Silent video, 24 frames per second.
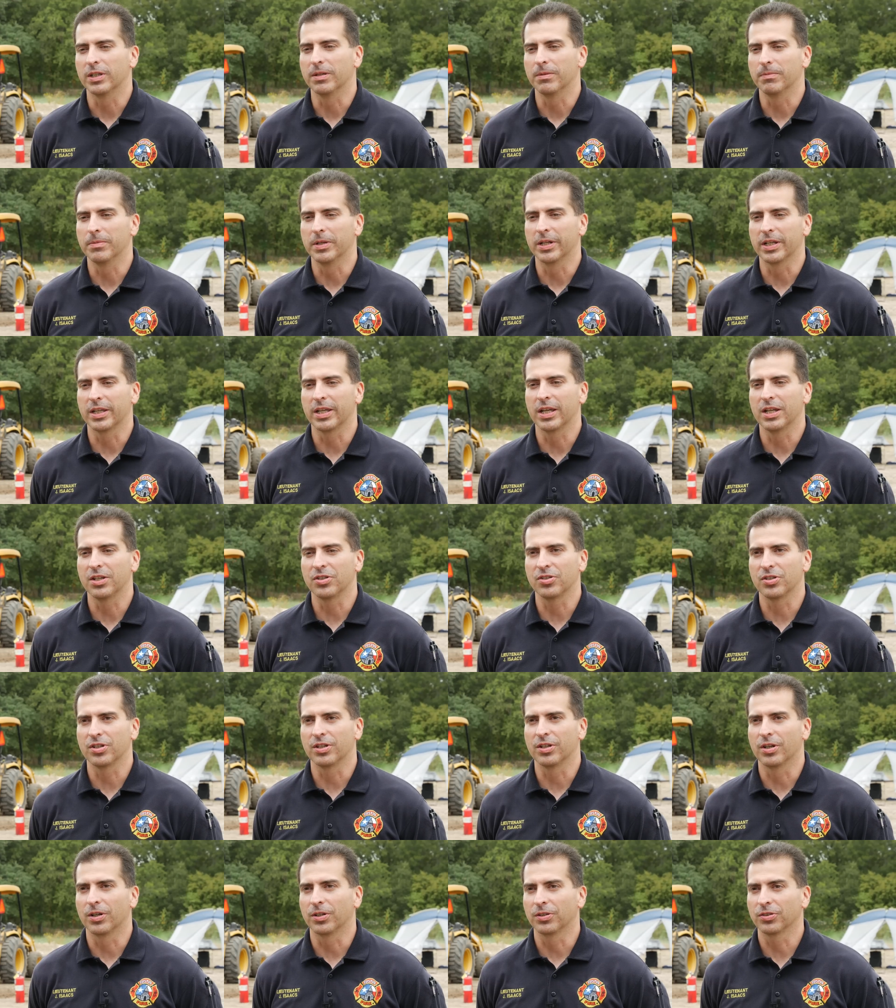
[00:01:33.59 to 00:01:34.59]
the
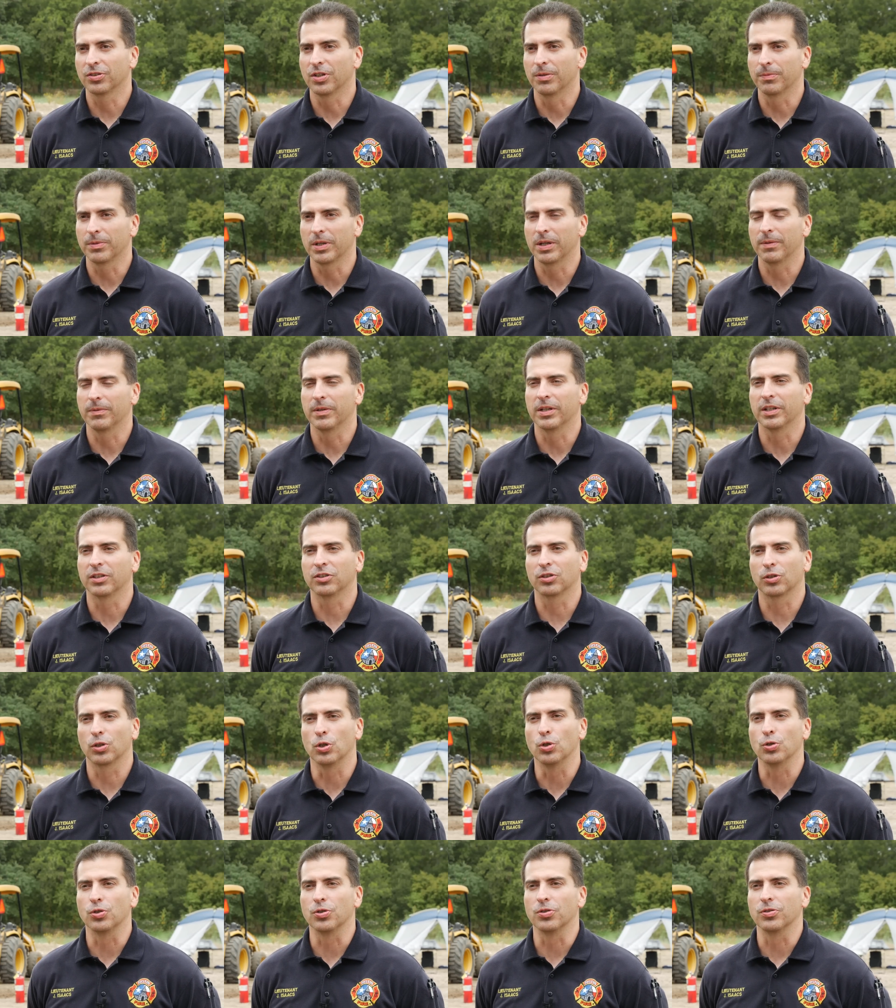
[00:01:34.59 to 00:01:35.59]
mitigation or sometimes the
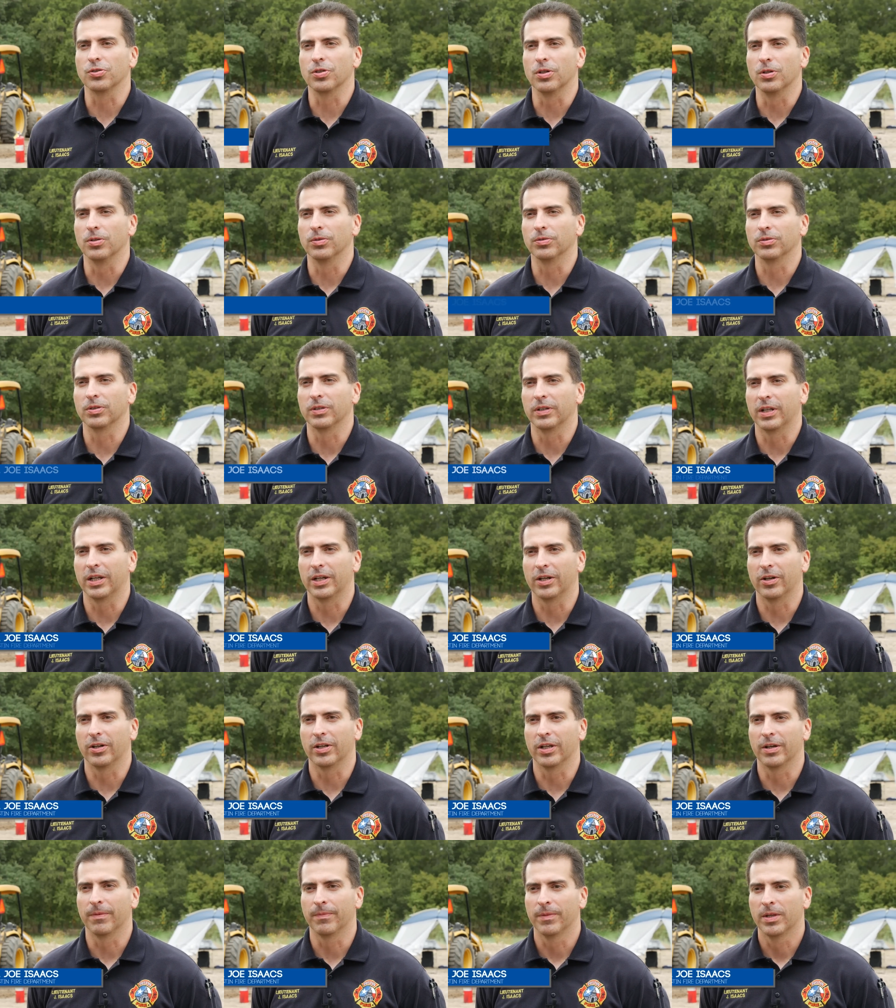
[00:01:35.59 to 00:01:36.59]
exclusion zones in that
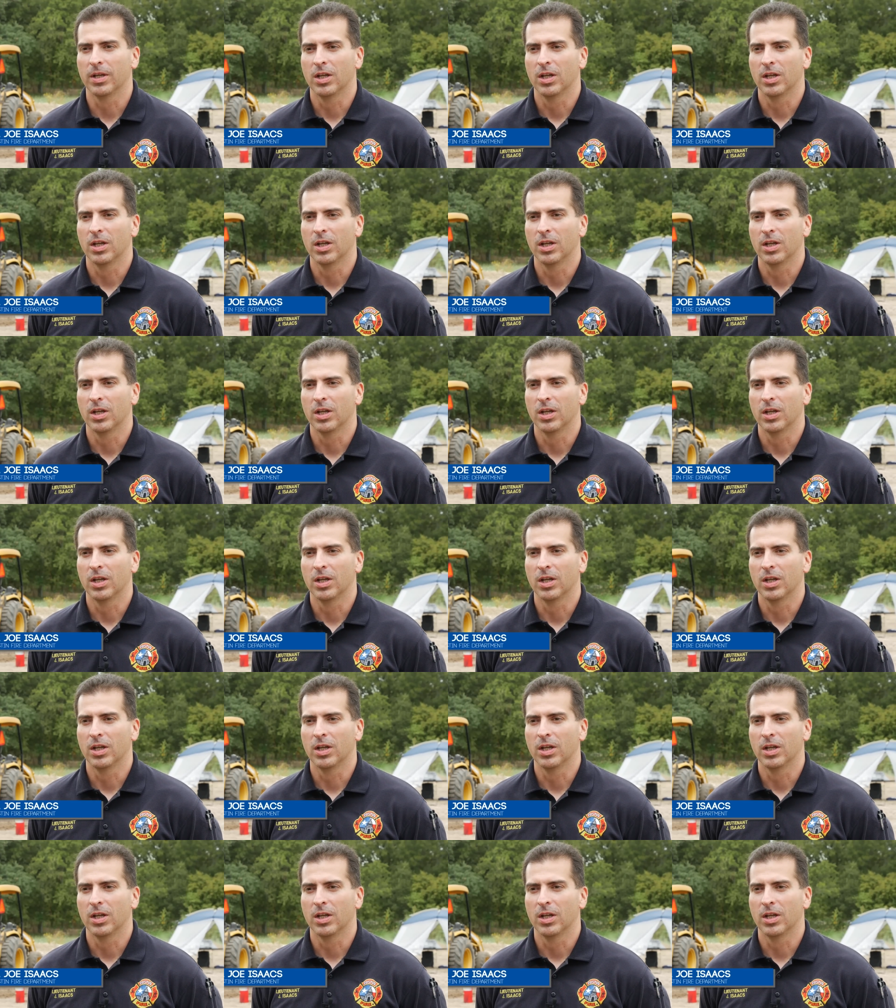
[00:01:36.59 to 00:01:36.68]
area.